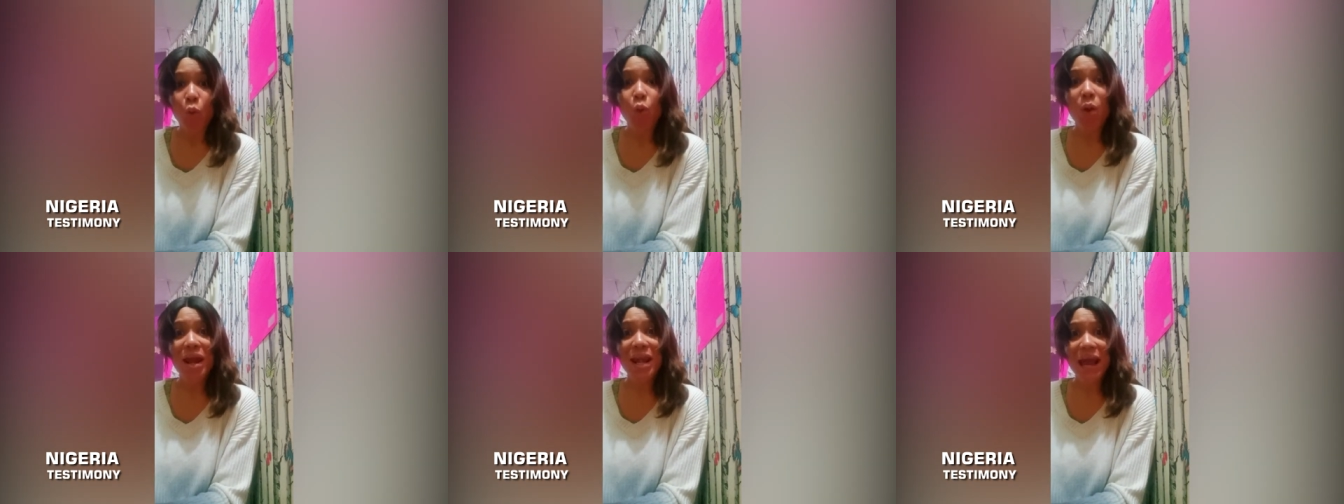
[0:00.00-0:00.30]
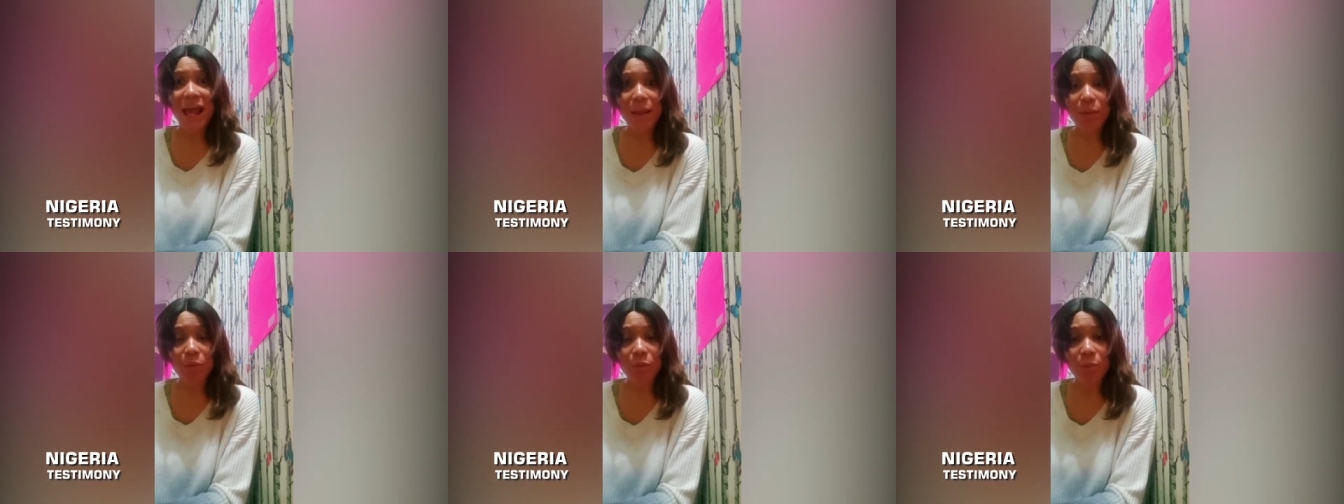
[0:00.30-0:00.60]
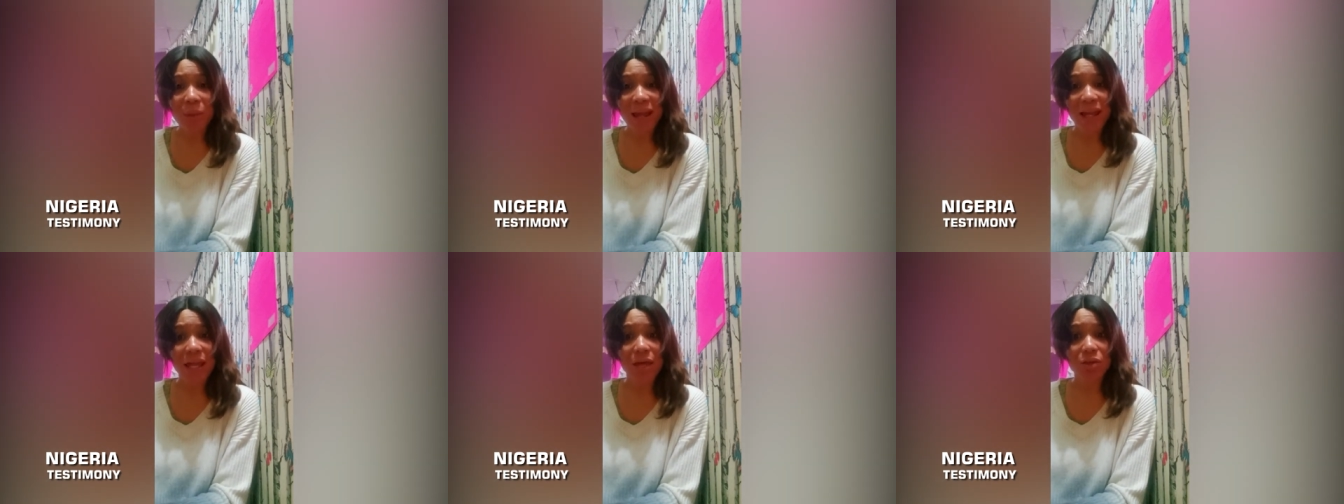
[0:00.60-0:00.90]
When I
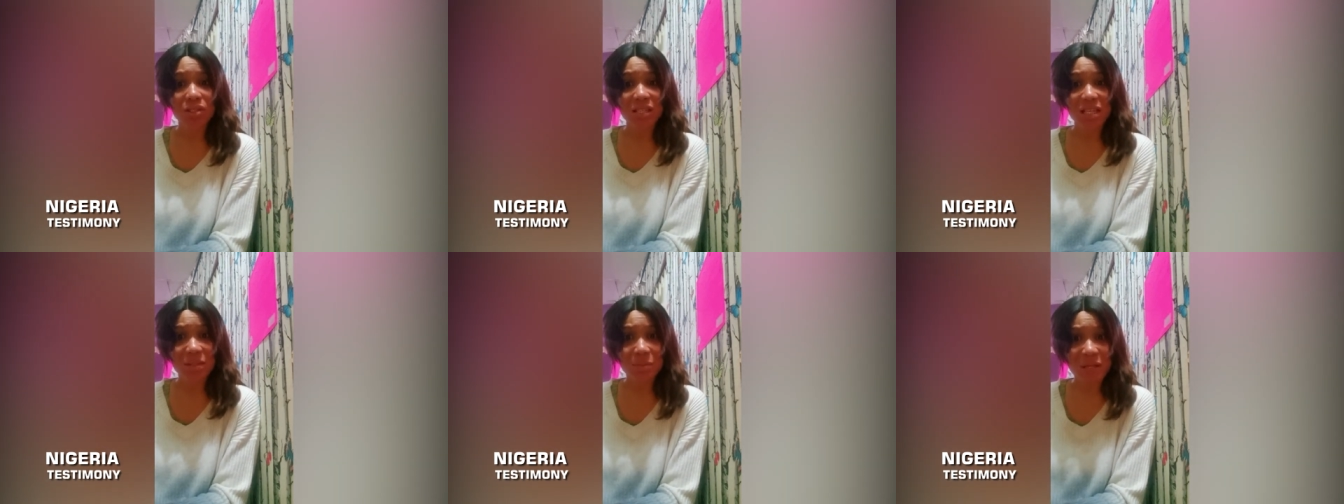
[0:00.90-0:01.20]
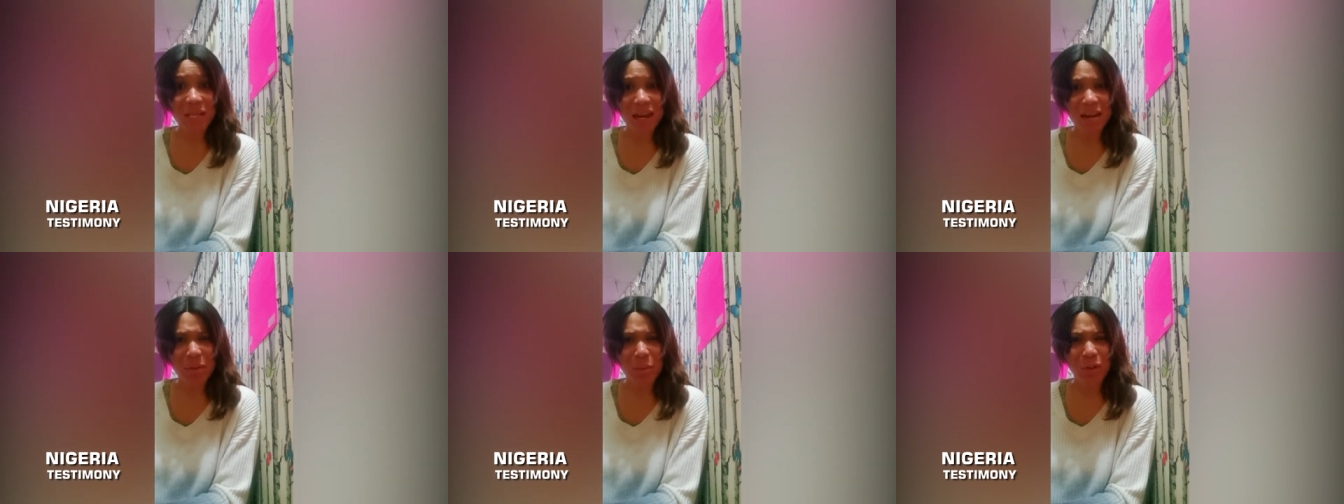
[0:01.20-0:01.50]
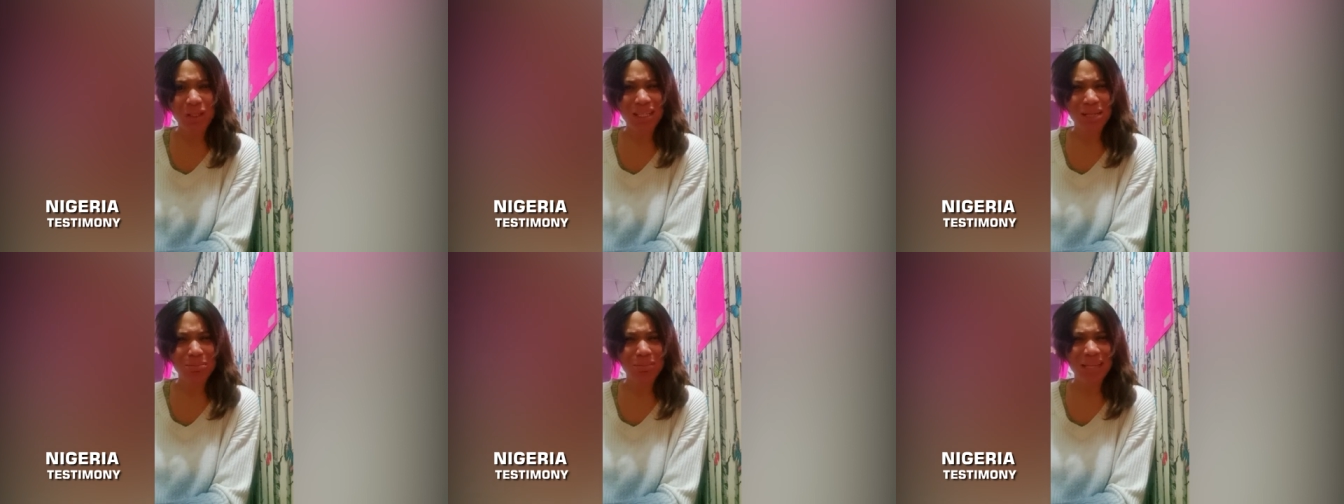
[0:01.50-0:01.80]
my girl sent me that
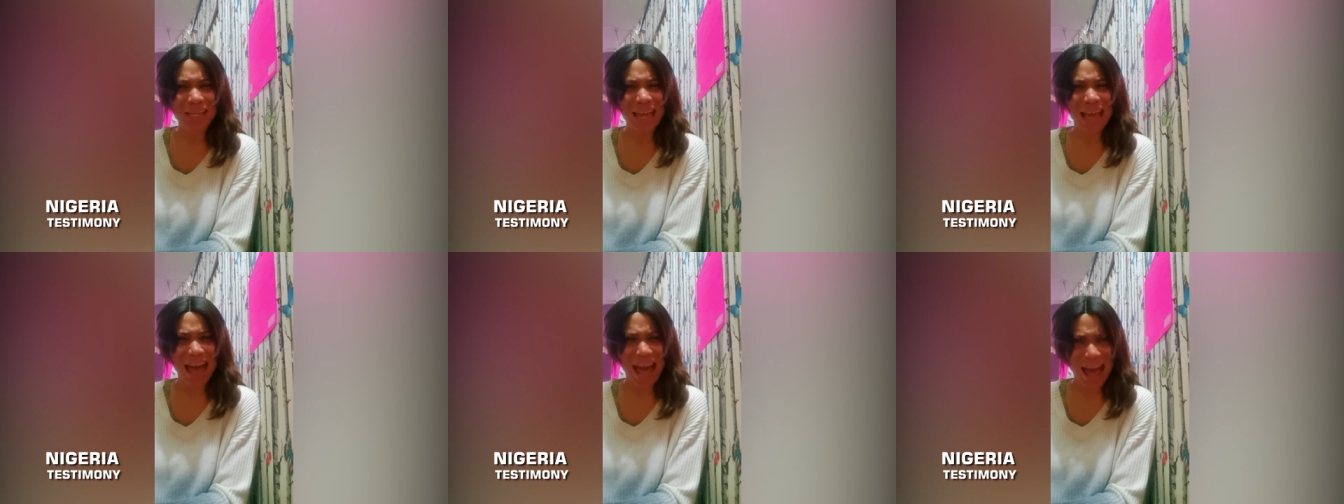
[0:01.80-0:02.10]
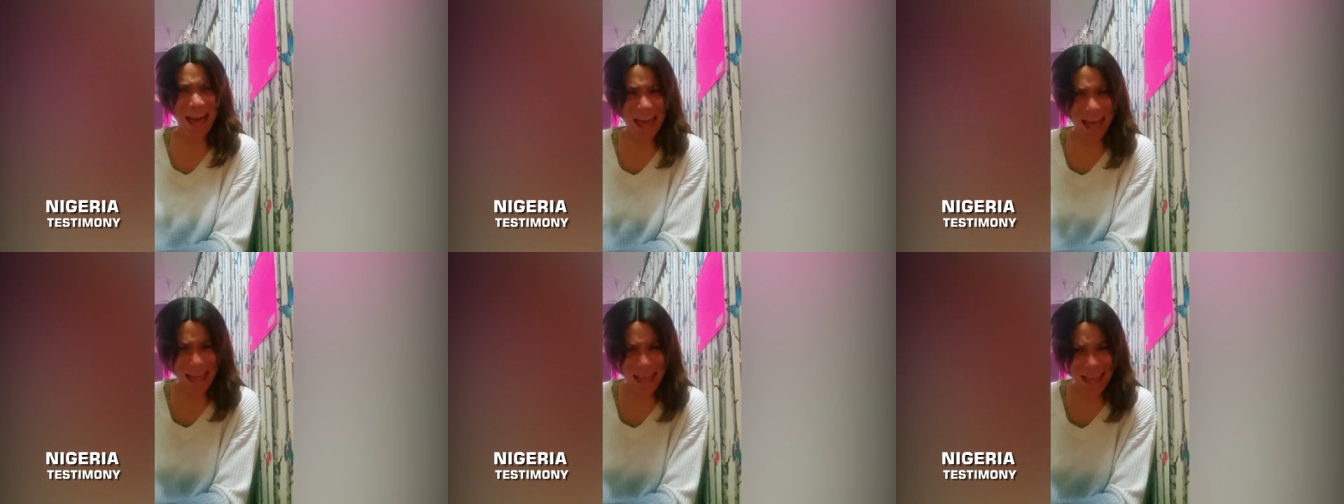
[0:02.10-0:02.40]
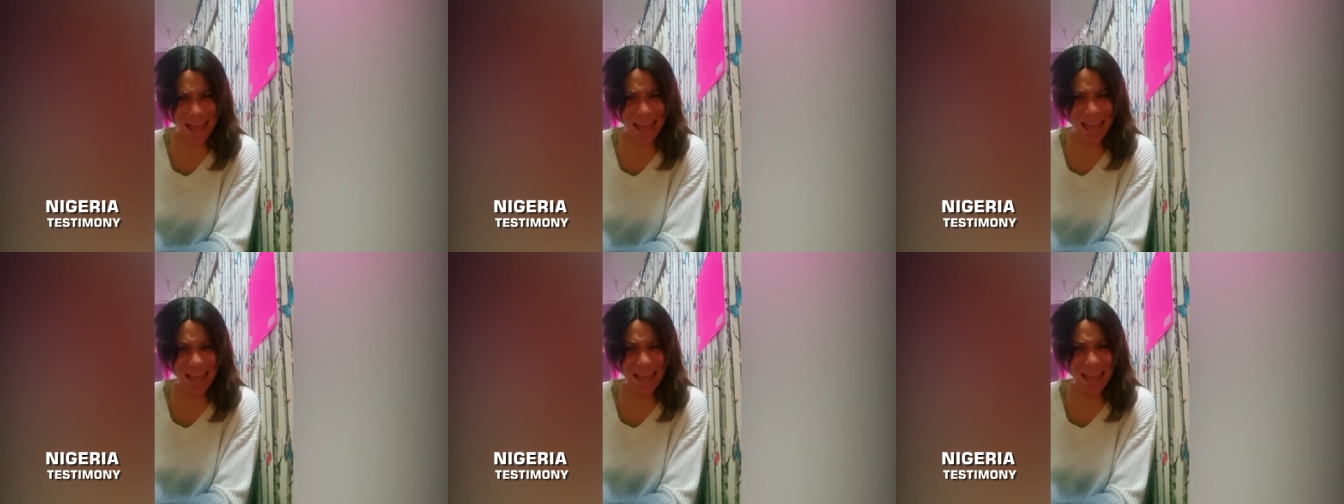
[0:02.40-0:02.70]
report, I'm like, ah, ah
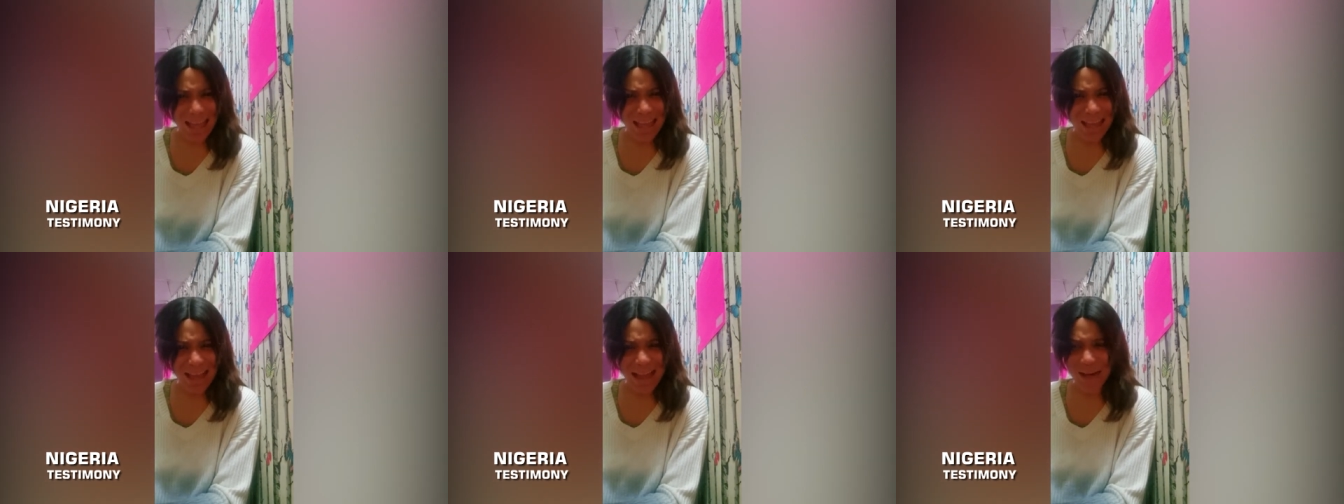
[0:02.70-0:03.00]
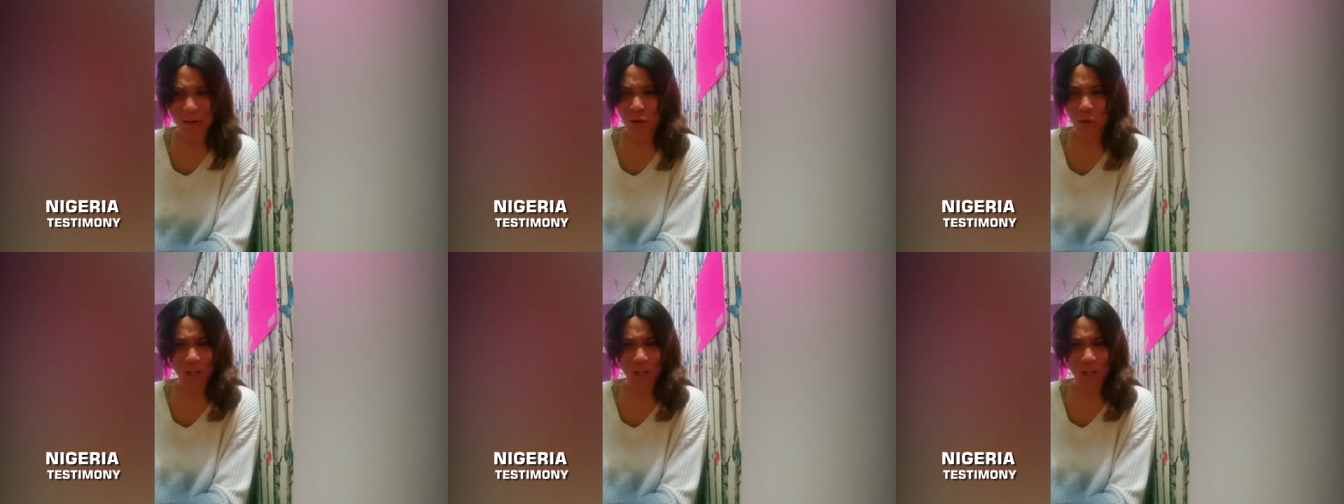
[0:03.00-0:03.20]
I